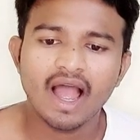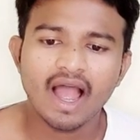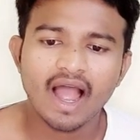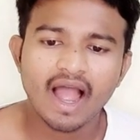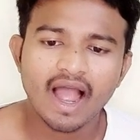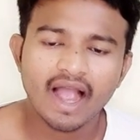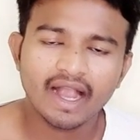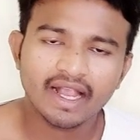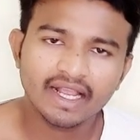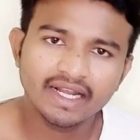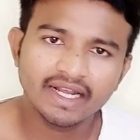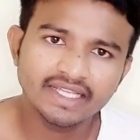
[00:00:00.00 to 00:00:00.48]

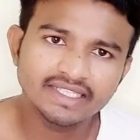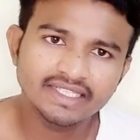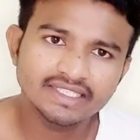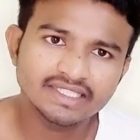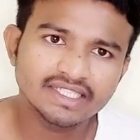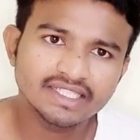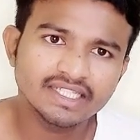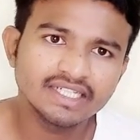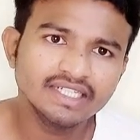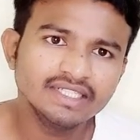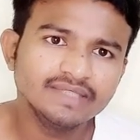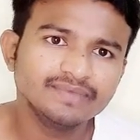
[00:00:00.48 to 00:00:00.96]

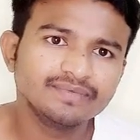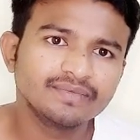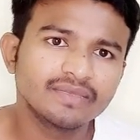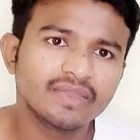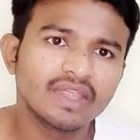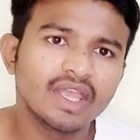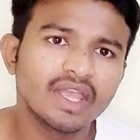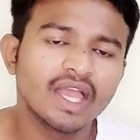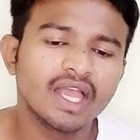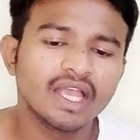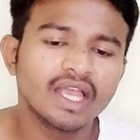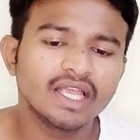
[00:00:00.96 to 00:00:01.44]
achalasia,
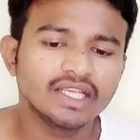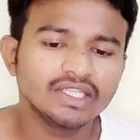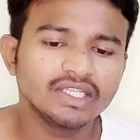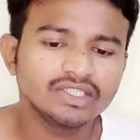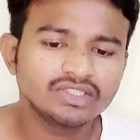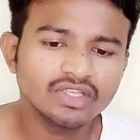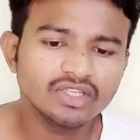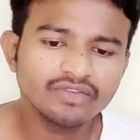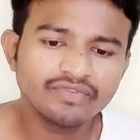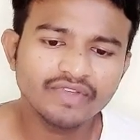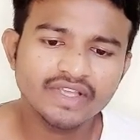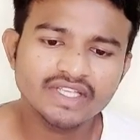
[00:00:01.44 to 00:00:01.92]

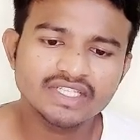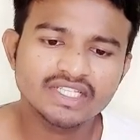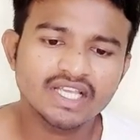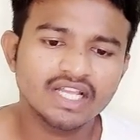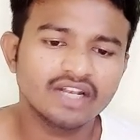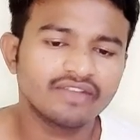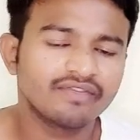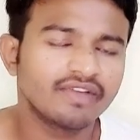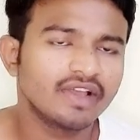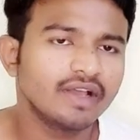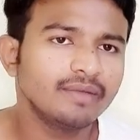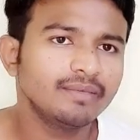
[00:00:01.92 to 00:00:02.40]

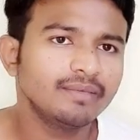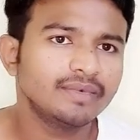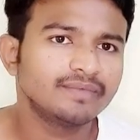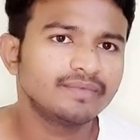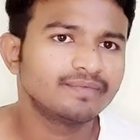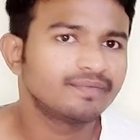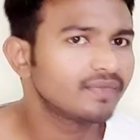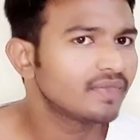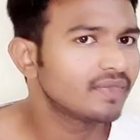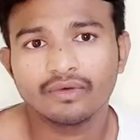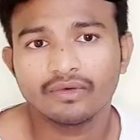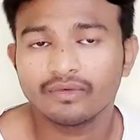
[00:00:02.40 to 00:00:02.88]
esophageal web,
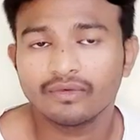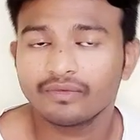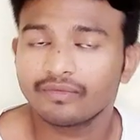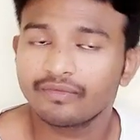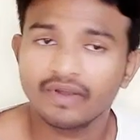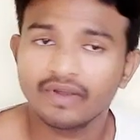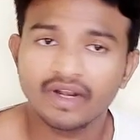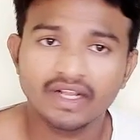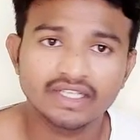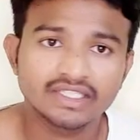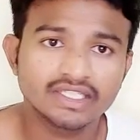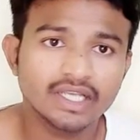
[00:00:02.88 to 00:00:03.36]

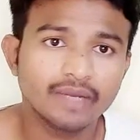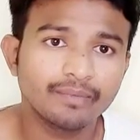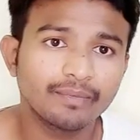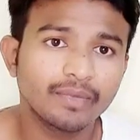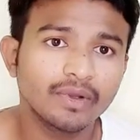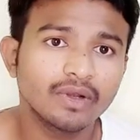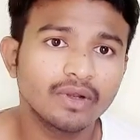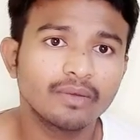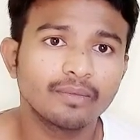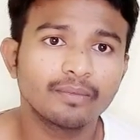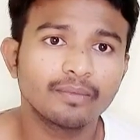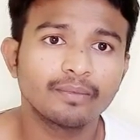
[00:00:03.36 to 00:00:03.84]
for
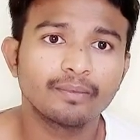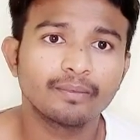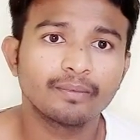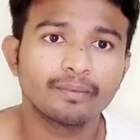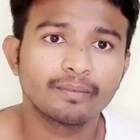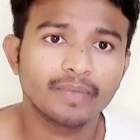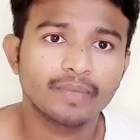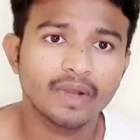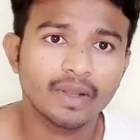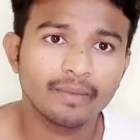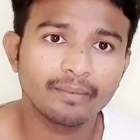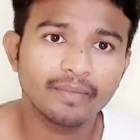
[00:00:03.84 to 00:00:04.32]
example
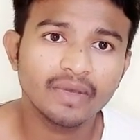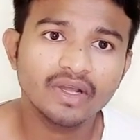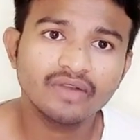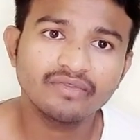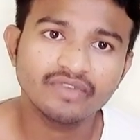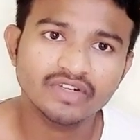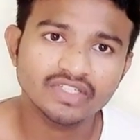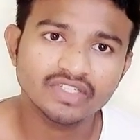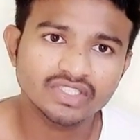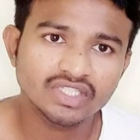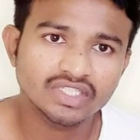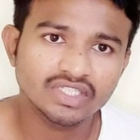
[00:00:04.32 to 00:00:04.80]

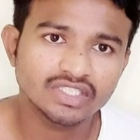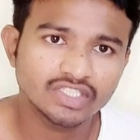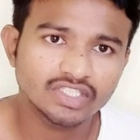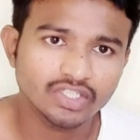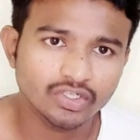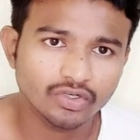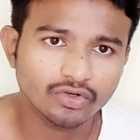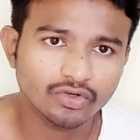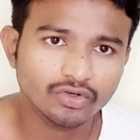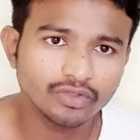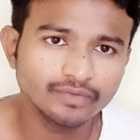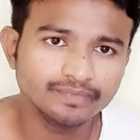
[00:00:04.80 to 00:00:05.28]
Plummer-Vinson
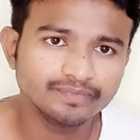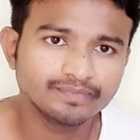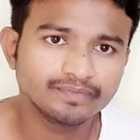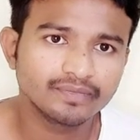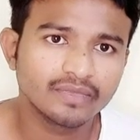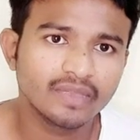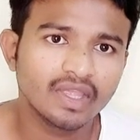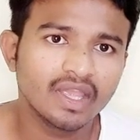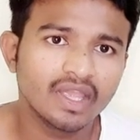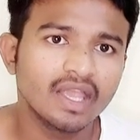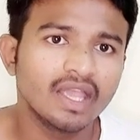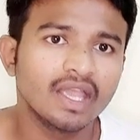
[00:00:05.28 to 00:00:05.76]
syndrome.
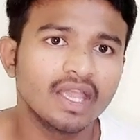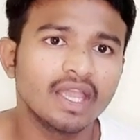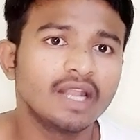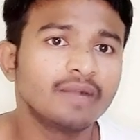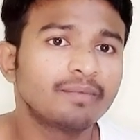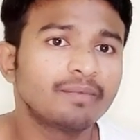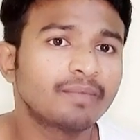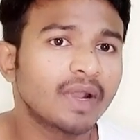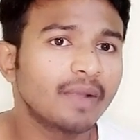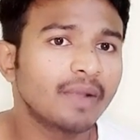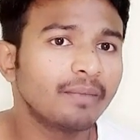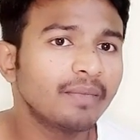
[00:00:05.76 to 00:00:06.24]

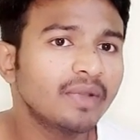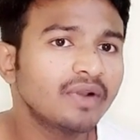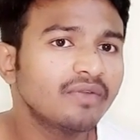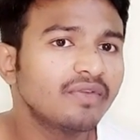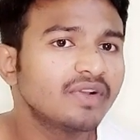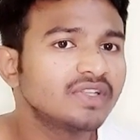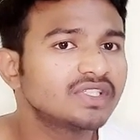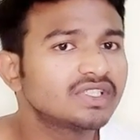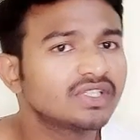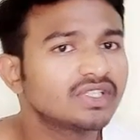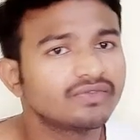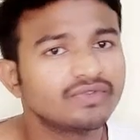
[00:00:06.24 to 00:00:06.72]
In
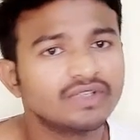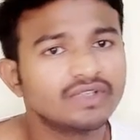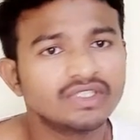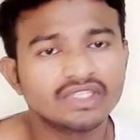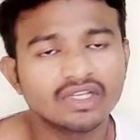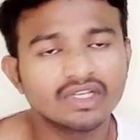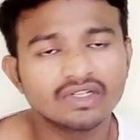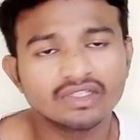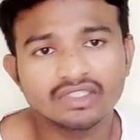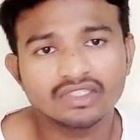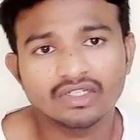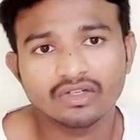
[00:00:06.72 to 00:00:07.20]

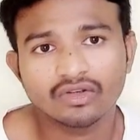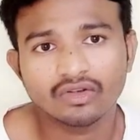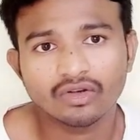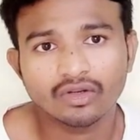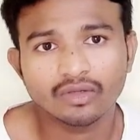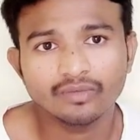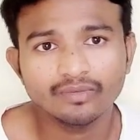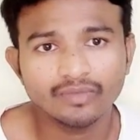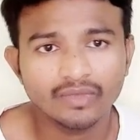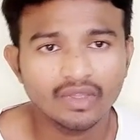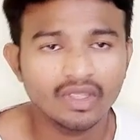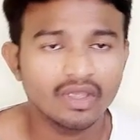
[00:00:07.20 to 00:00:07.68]
Plummer-Vinson
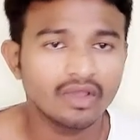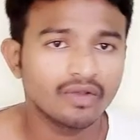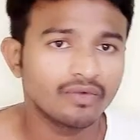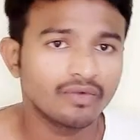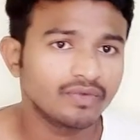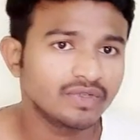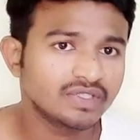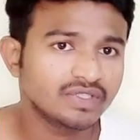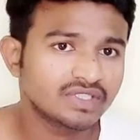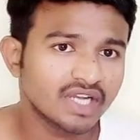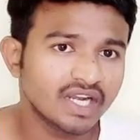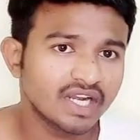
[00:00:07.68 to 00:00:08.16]
syndrome,
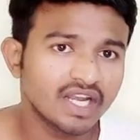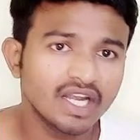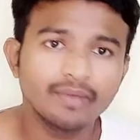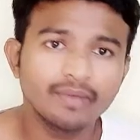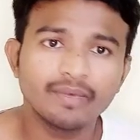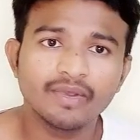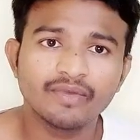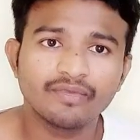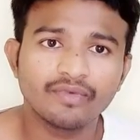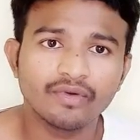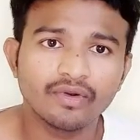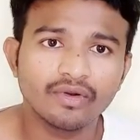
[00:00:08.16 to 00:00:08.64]
we studied
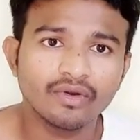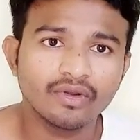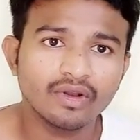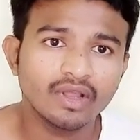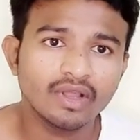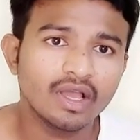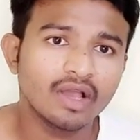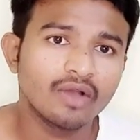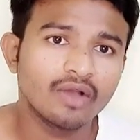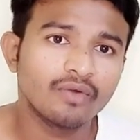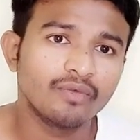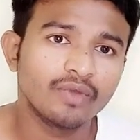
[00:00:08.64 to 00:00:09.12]
before,
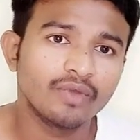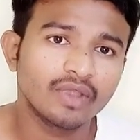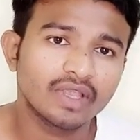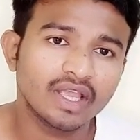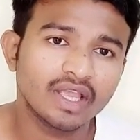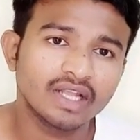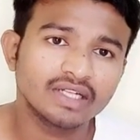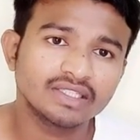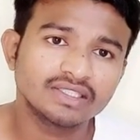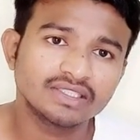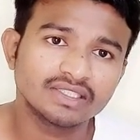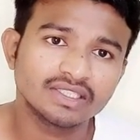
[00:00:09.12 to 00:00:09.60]
we
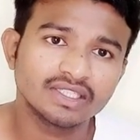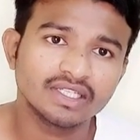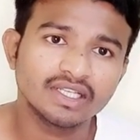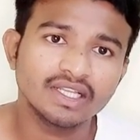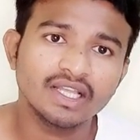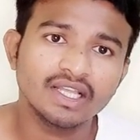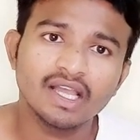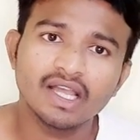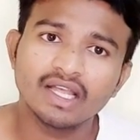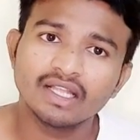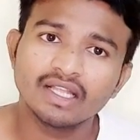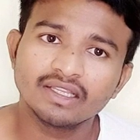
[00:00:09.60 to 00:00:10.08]
can
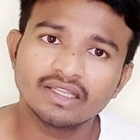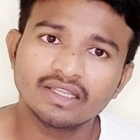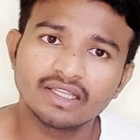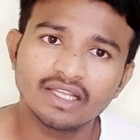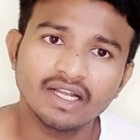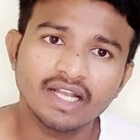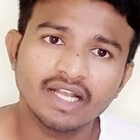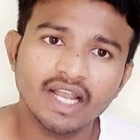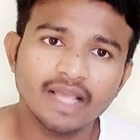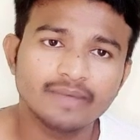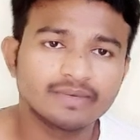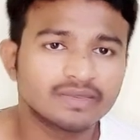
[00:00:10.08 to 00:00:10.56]
see
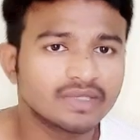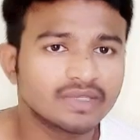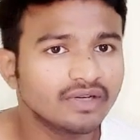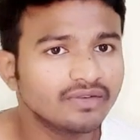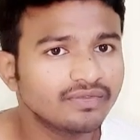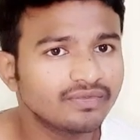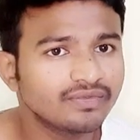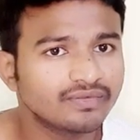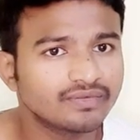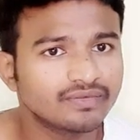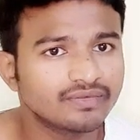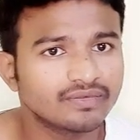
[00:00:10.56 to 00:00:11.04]
three types
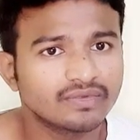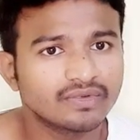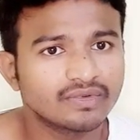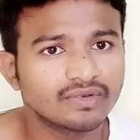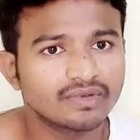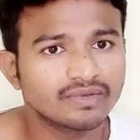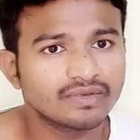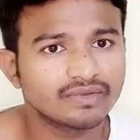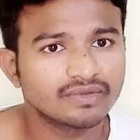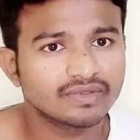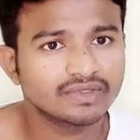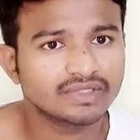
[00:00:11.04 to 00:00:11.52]
of
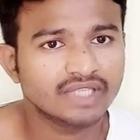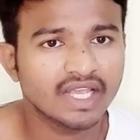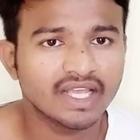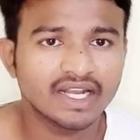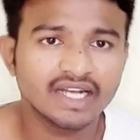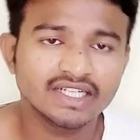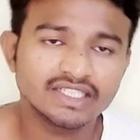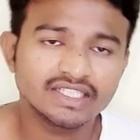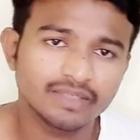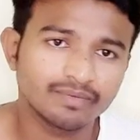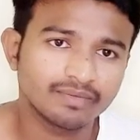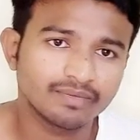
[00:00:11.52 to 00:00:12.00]
sign
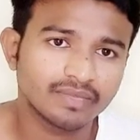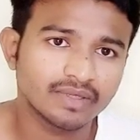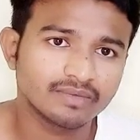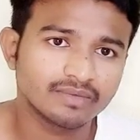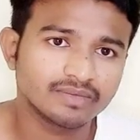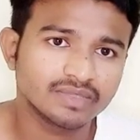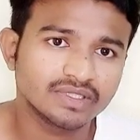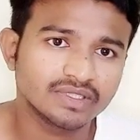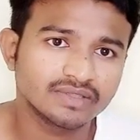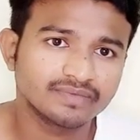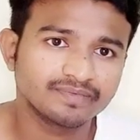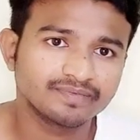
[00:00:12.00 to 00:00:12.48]
and
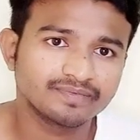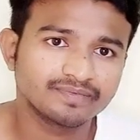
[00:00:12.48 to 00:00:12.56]
symptoms